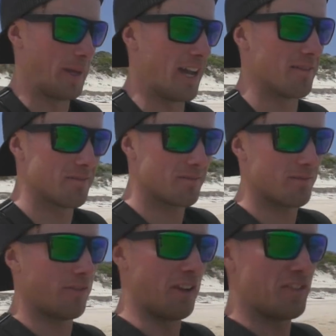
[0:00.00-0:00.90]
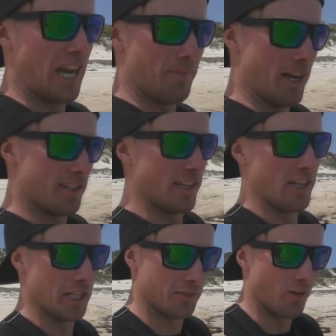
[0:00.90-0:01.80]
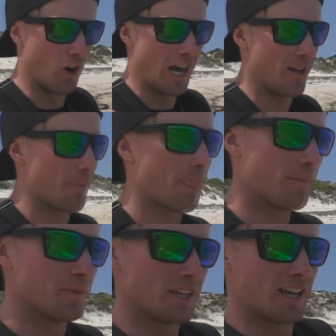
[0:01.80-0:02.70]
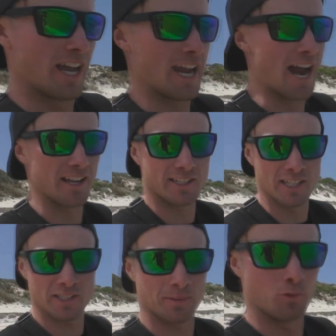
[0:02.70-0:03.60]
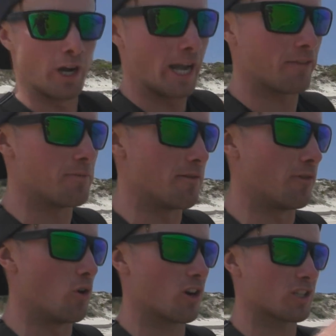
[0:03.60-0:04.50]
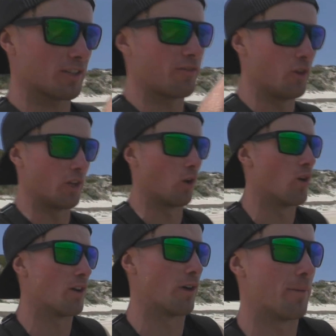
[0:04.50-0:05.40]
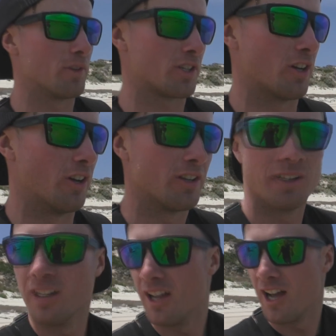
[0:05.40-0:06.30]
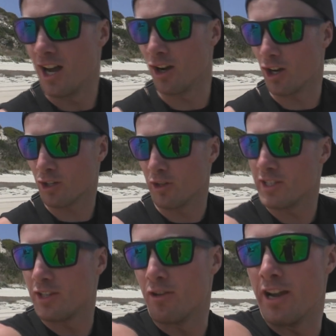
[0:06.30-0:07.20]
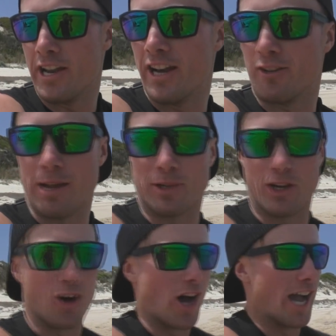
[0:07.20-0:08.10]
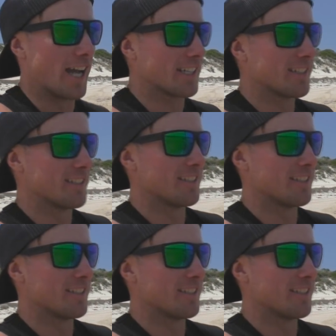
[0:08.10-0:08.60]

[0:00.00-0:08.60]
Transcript: about 15 minutes into this fight. He had us in some reef before because I feel the line rubbing, so I got Chris to run down and grab the kayak.